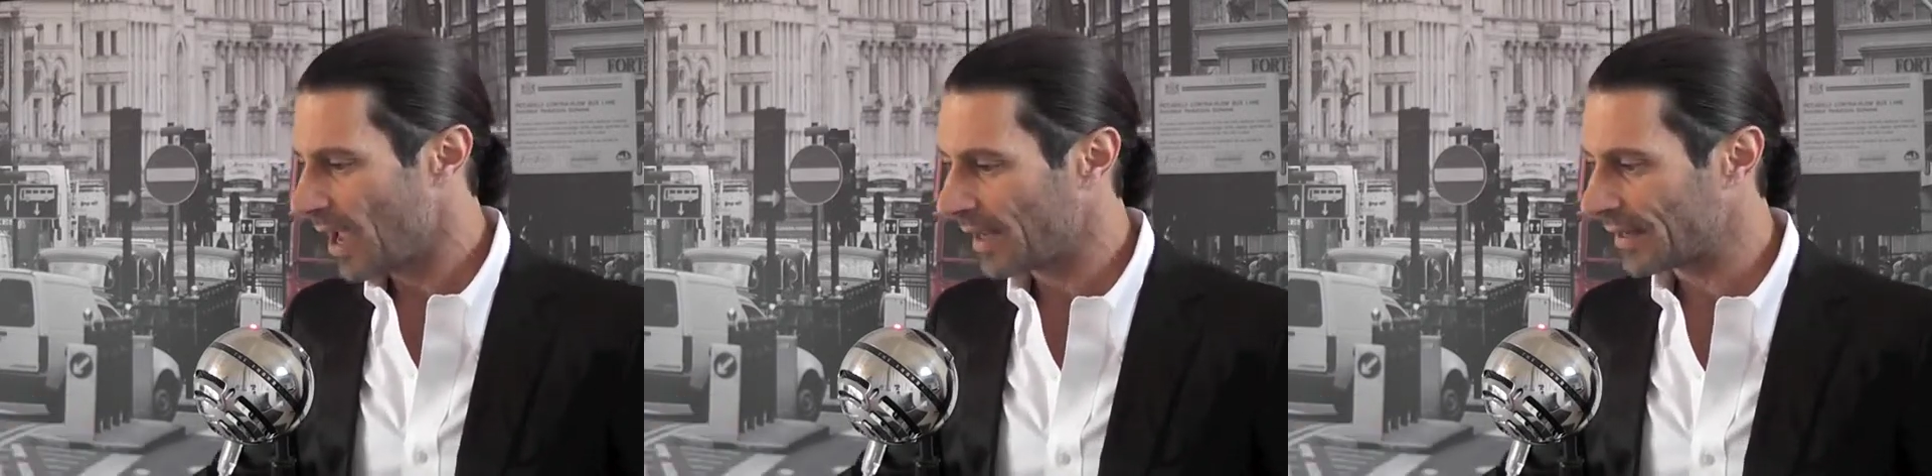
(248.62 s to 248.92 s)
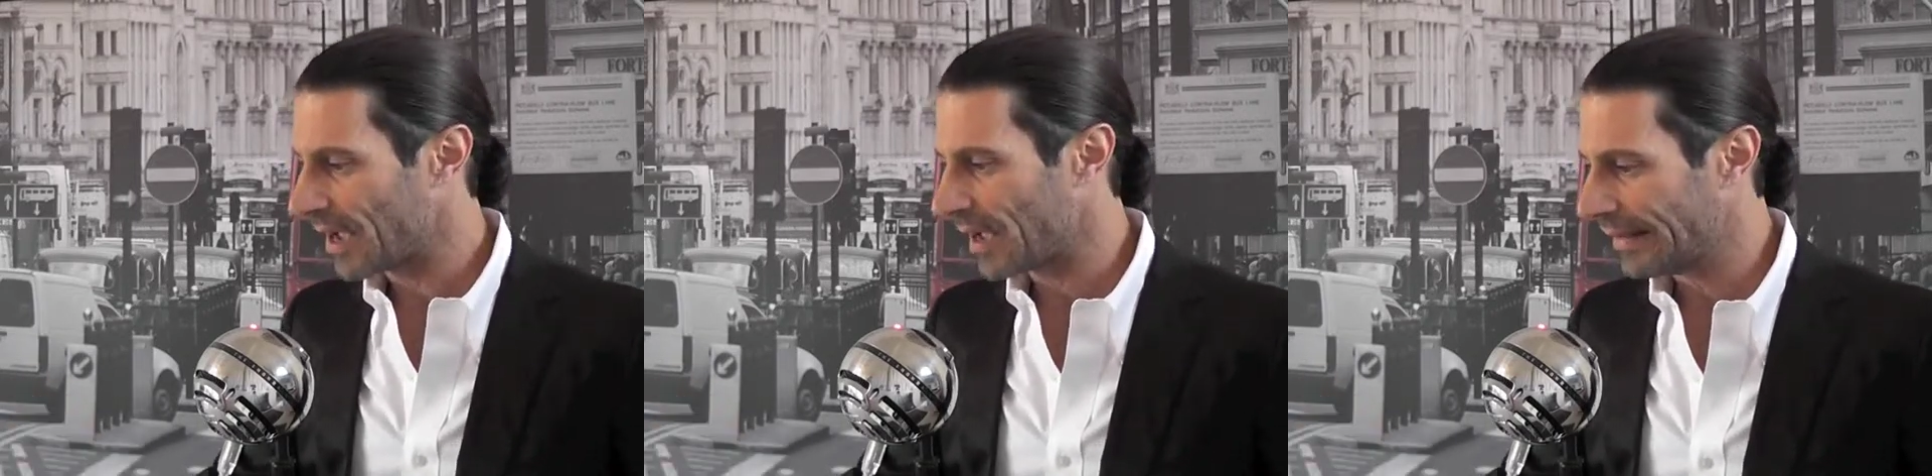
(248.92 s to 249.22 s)

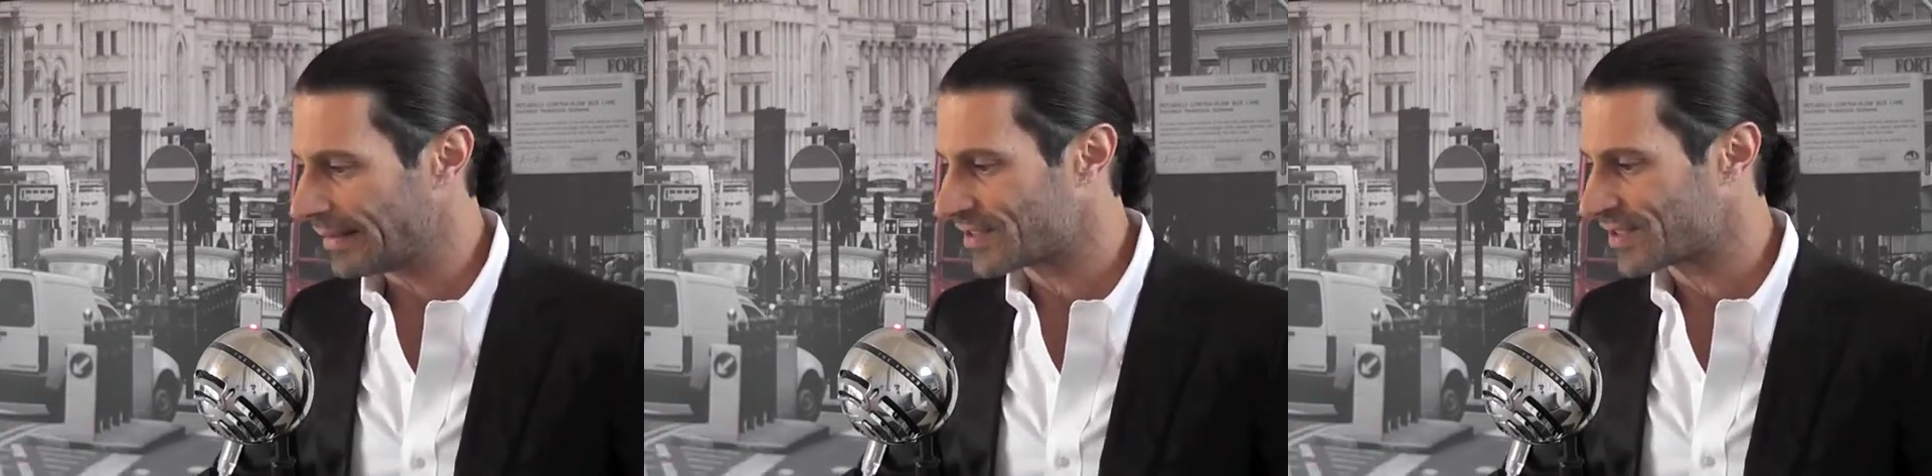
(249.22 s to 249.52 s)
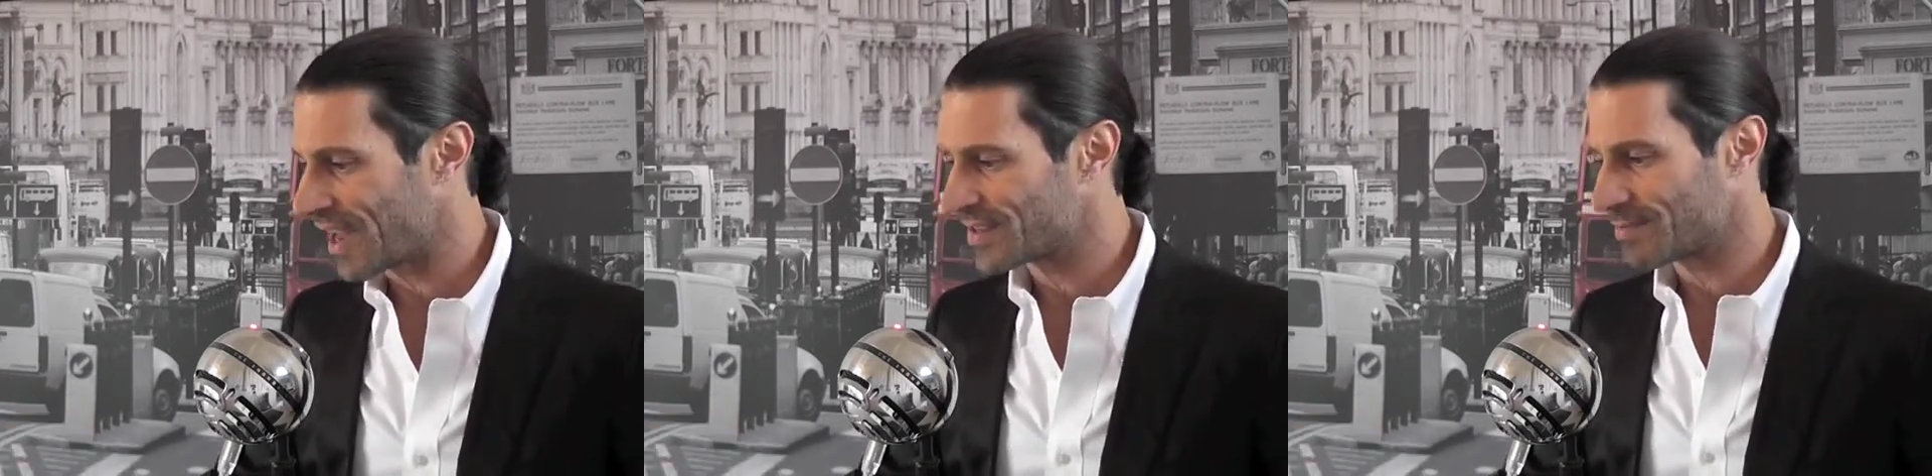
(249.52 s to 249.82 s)
And it
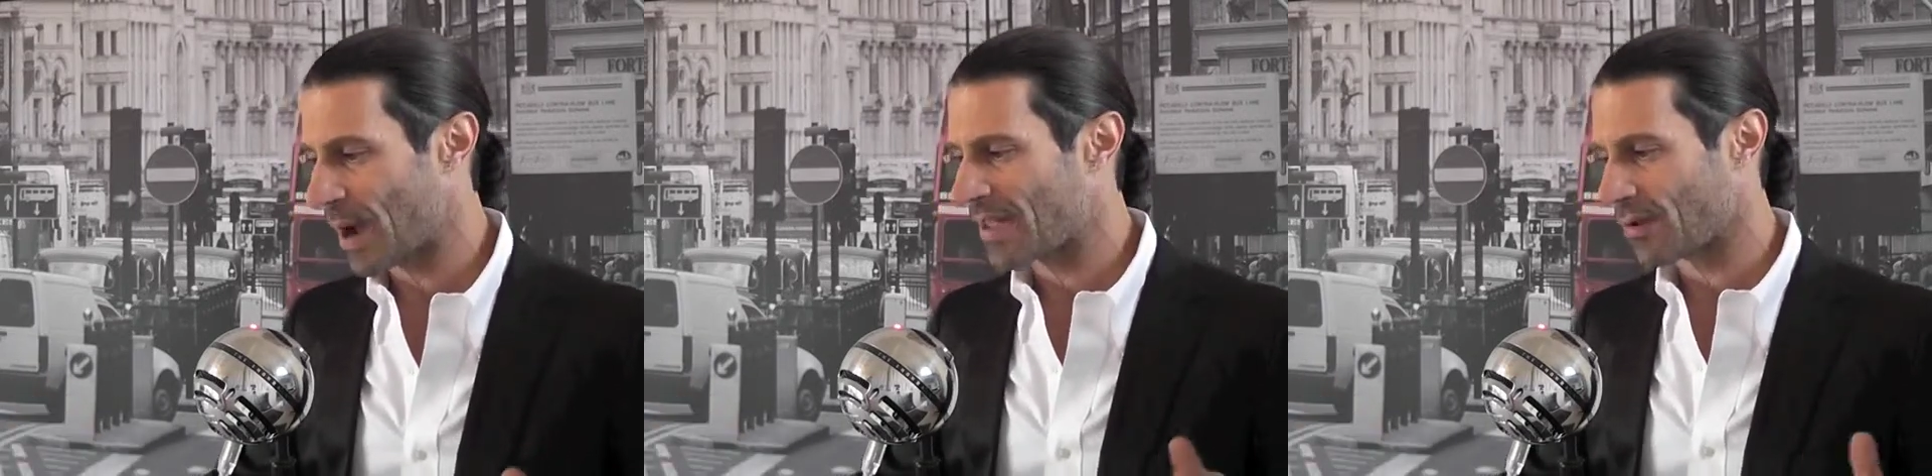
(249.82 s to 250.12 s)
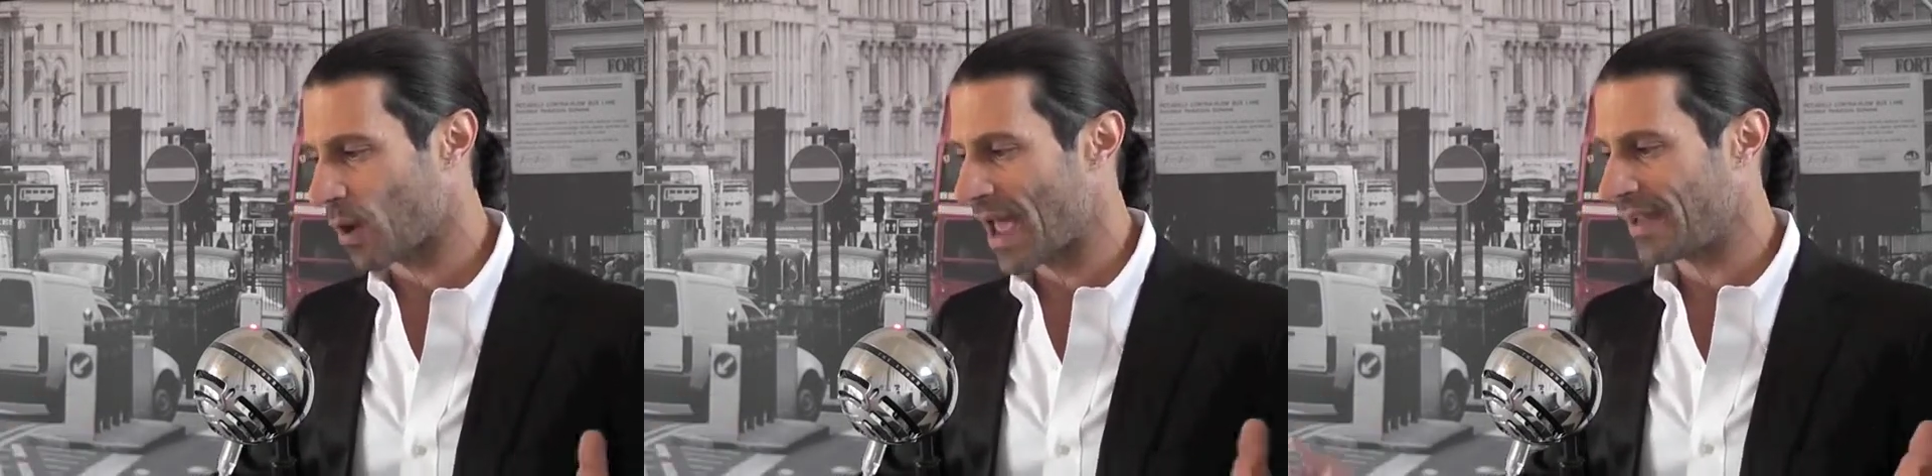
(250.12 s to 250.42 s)
says, by
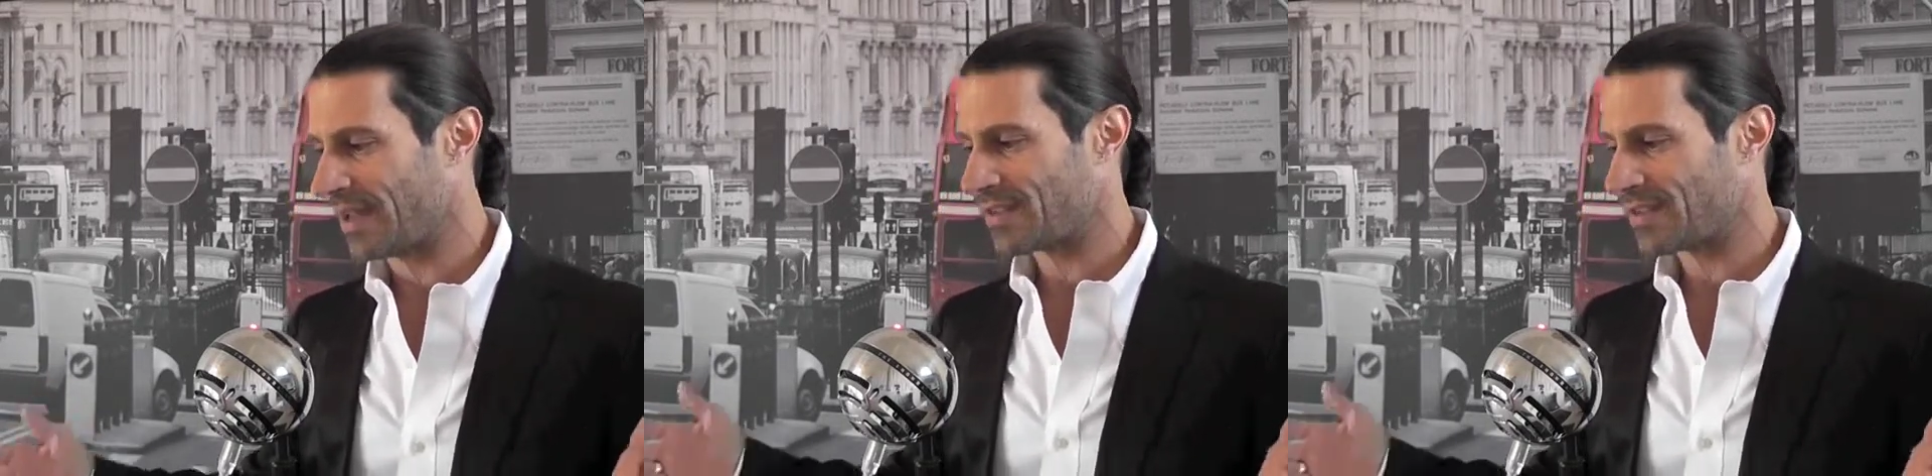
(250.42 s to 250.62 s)
the way,